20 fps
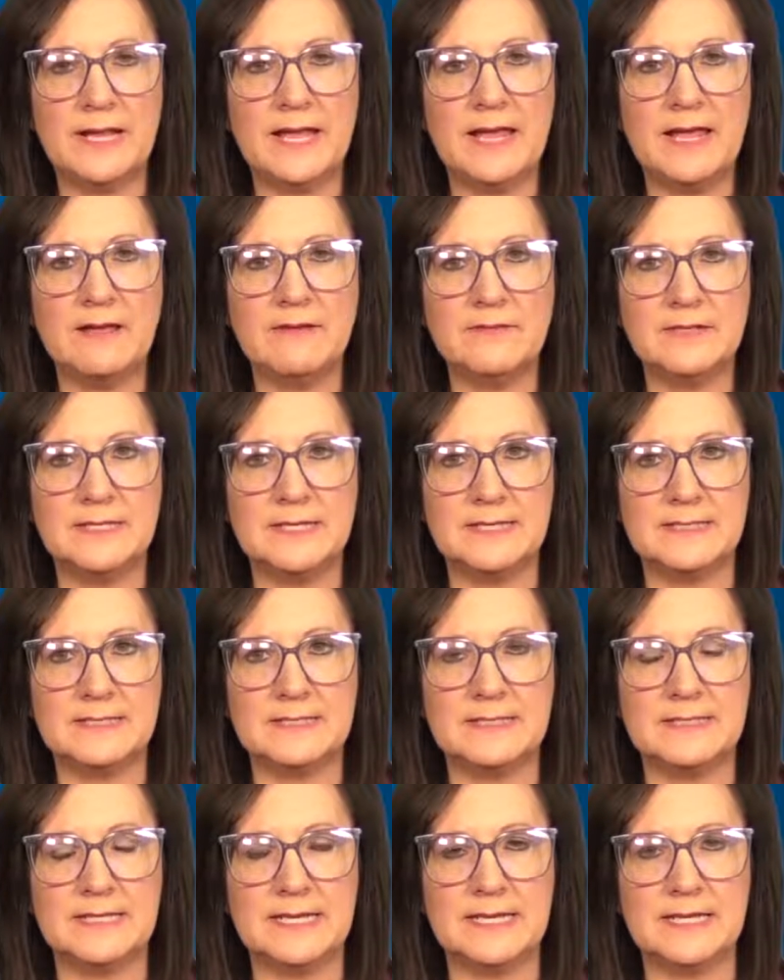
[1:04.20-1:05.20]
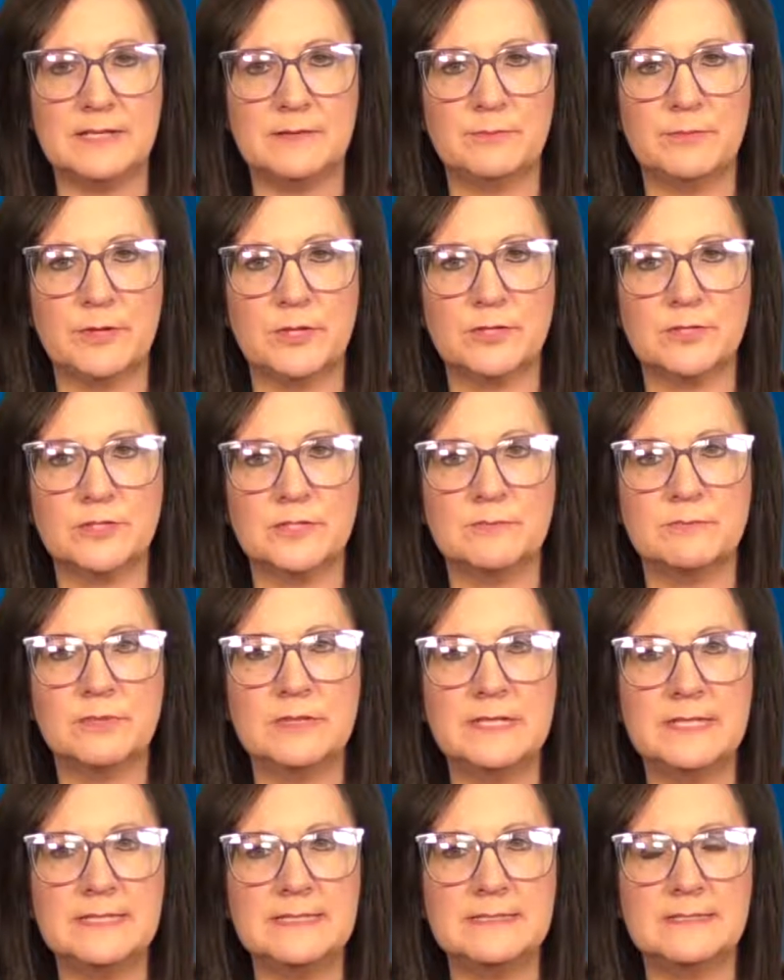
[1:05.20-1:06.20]
have a designated person,
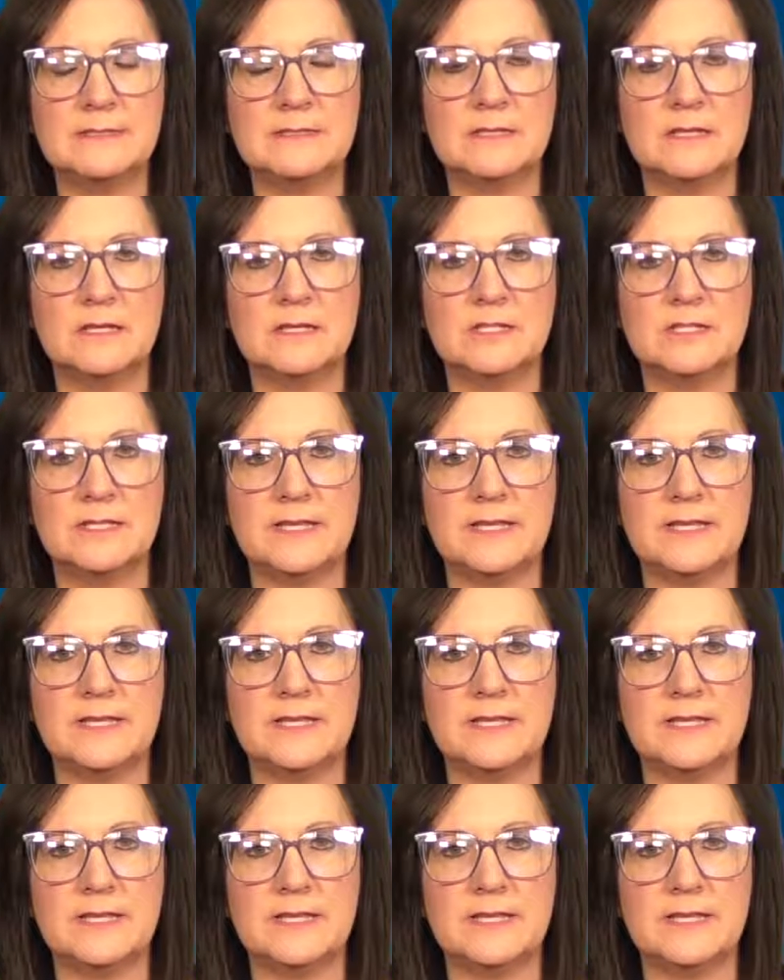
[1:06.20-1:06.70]
please discuss